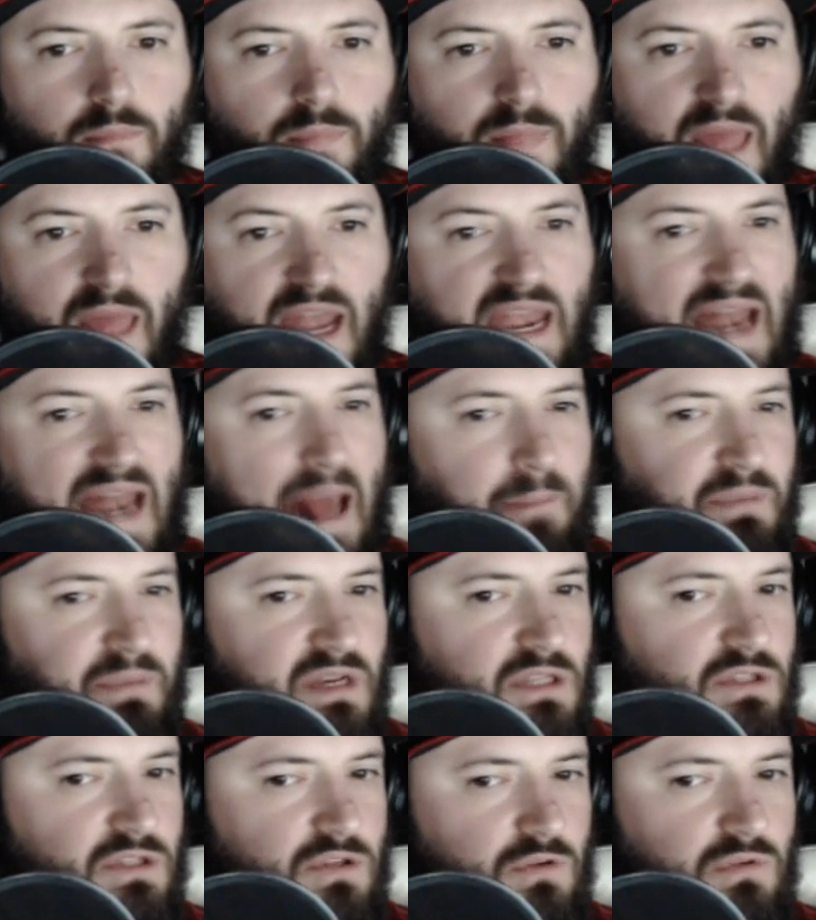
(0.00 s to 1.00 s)
and it happened
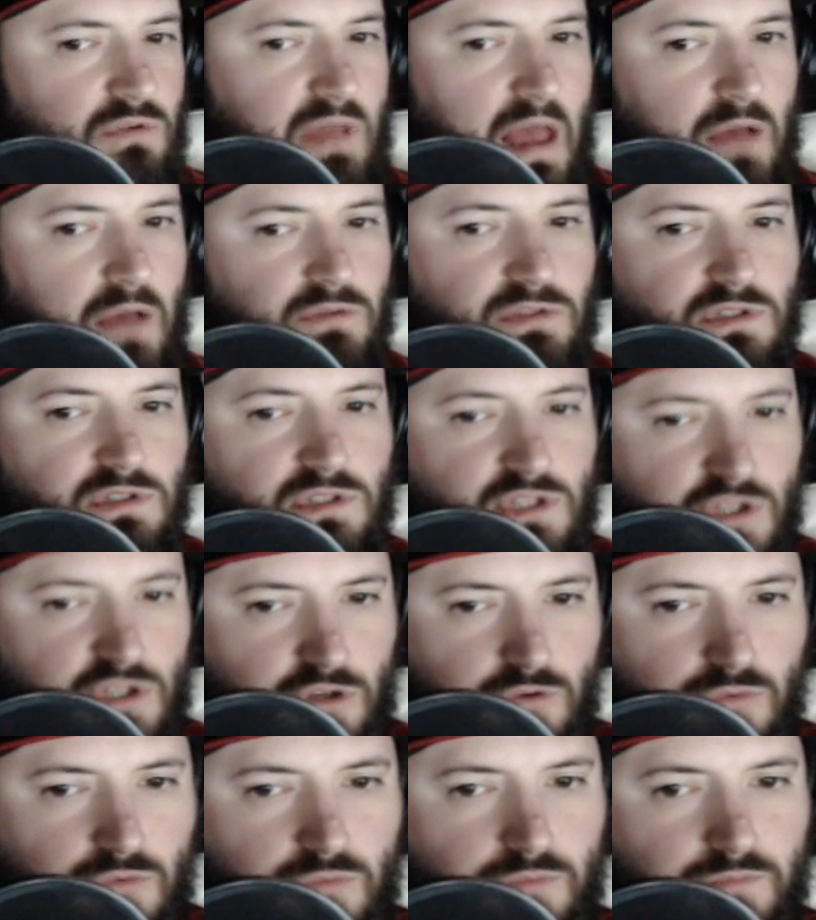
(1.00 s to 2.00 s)
in
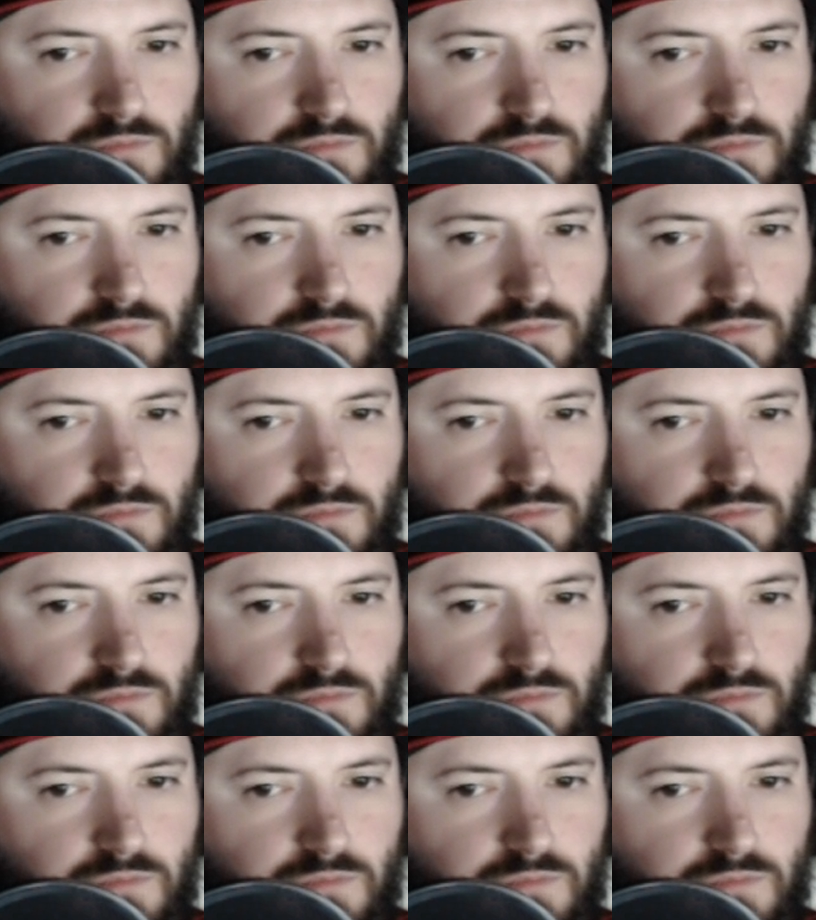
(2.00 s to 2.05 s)
2002.